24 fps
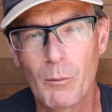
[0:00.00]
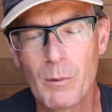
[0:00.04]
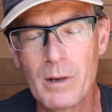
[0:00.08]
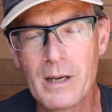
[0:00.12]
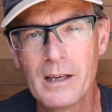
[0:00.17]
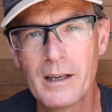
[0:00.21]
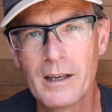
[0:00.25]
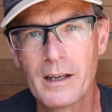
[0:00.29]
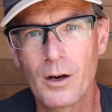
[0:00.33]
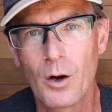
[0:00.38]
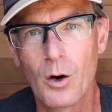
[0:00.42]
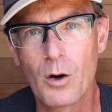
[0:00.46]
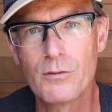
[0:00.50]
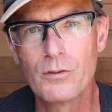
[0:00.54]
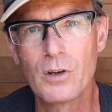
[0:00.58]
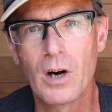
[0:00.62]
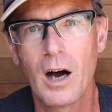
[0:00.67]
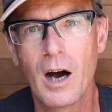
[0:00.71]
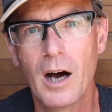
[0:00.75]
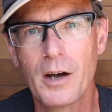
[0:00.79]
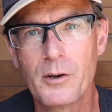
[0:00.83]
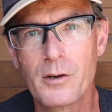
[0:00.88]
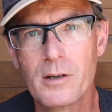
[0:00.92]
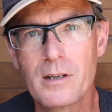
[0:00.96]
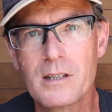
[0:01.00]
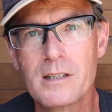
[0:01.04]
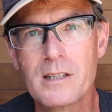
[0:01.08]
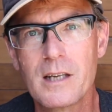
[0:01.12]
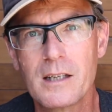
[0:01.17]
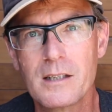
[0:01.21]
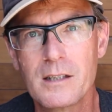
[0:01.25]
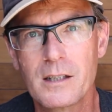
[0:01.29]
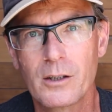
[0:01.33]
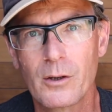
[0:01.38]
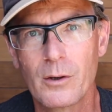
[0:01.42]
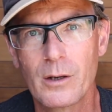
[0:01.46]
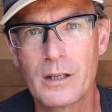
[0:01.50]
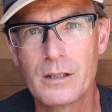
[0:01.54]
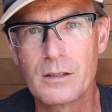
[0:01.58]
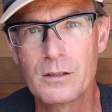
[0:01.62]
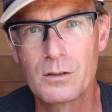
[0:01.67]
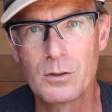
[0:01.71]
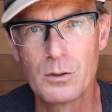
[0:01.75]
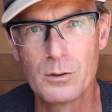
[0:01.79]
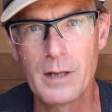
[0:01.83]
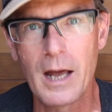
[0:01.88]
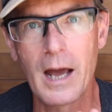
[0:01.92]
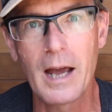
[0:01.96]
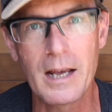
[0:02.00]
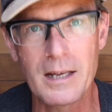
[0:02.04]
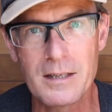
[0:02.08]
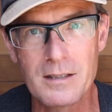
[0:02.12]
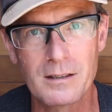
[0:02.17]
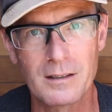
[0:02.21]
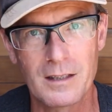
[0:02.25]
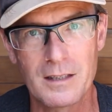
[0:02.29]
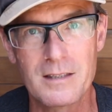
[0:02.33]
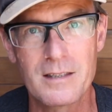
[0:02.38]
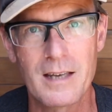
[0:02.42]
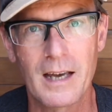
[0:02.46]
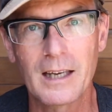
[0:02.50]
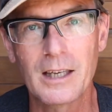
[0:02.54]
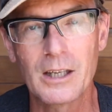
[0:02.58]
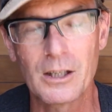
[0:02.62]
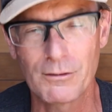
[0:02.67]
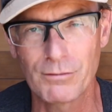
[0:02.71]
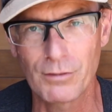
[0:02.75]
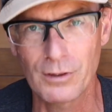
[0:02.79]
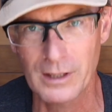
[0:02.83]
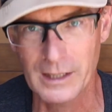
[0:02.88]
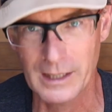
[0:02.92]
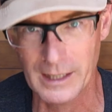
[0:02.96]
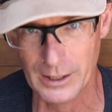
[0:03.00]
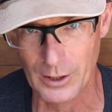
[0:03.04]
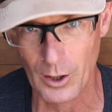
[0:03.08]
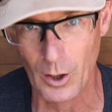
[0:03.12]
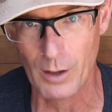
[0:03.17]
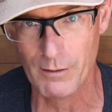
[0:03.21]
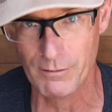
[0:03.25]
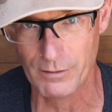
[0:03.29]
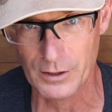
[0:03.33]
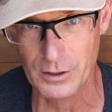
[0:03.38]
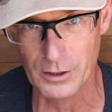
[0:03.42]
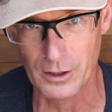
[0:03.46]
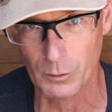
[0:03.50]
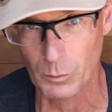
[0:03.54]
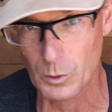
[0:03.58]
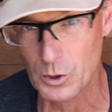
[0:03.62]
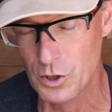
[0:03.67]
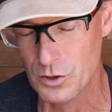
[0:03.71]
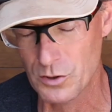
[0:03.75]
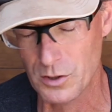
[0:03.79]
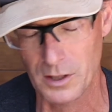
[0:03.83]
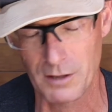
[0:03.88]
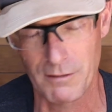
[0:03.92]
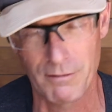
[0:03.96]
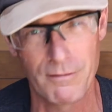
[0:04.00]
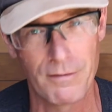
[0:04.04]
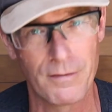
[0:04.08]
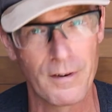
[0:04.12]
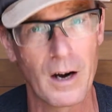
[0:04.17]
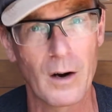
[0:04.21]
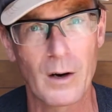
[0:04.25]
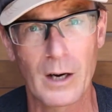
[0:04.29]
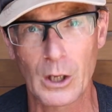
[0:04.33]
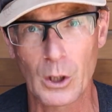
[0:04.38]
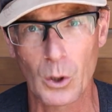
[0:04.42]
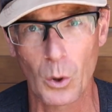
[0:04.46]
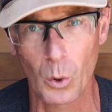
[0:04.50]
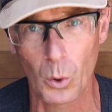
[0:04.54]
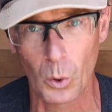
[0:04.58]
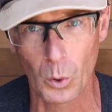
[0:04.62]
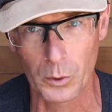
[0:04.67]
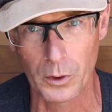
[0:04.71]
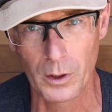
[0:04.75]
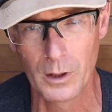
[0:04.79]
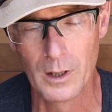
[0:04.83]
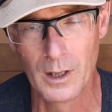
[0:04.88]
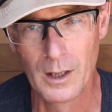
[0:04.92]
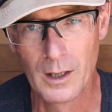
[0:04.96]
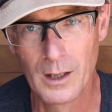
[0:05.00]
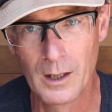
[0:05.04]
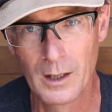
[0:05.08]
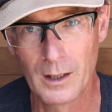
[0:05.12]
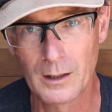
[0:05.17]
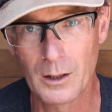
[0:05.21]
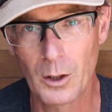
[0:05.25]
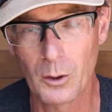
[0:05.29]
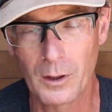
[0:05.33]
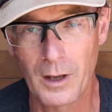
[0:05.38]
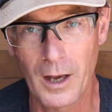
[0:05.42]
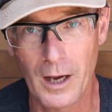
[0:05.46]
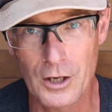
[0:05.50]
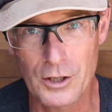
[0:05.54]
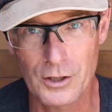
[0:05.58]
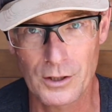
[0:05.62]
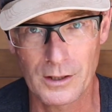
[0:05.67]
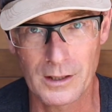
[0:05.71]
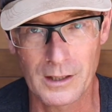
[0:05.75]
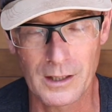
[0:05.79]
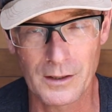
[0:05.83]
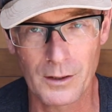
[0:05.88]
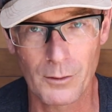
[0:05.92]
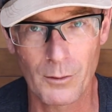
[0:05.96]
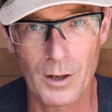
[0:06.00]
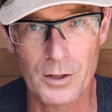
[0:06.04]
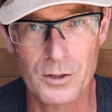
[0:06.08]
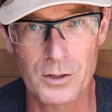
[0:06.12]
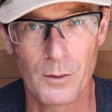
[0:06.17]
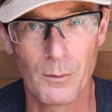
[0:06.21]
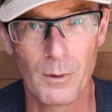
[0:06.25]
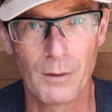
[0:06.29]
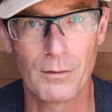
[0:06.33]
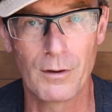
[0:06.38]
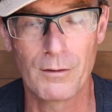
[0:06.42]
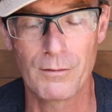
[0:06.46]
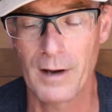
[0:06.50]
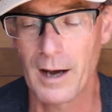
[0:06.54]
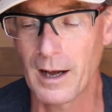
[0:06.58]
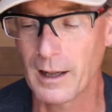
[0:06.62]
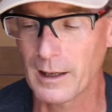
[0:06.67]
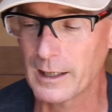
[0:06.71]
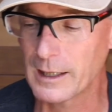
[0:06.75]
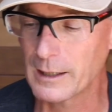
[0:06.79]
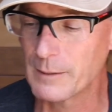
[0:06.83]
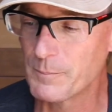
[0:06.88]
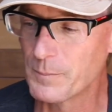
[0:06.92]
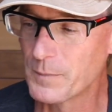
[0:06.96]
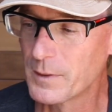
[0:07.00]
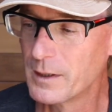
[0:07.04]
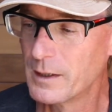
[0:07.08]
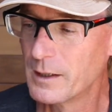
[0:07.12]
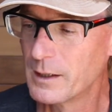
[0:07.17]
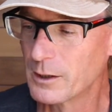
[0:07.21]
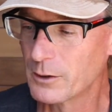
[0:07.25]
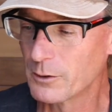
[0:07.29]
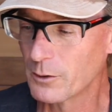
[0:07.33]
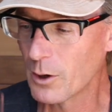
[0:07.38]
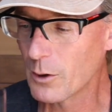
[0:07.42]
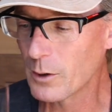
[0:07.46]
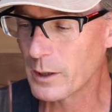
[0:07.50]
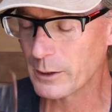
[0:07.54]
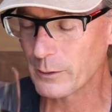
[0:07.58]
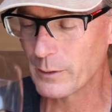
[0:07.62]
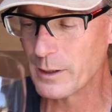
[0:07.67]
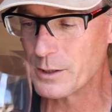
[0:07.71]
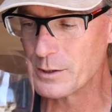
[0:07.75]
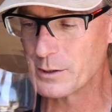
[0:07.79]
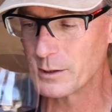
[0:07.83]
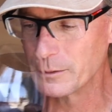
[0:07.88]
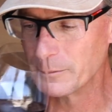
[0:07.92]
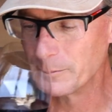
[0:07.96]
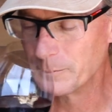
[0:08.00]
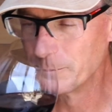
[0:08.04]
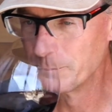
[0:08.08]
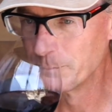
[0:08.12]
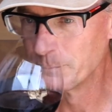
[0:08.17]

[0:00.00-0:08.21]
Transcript: We hit over 110 degrees 2 days consecutively in our vineyard, which is in a very cold location in the Russian River Valley growing region,